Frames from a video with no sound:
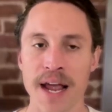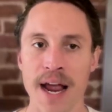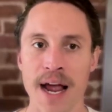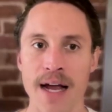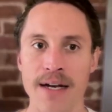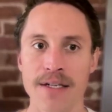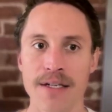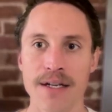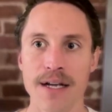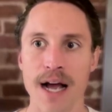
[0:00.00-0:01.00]
And
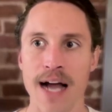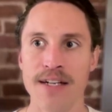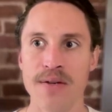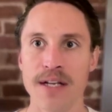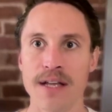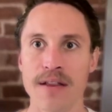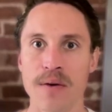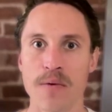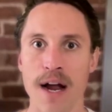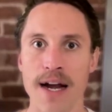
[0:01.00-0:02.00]
I do think that
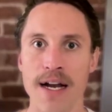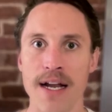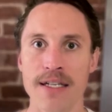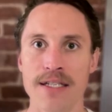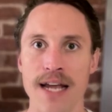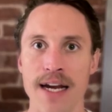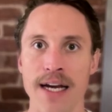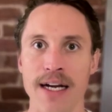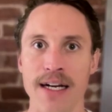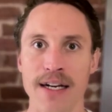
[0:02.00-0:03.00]
the right is
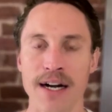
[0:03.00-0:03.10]
taking,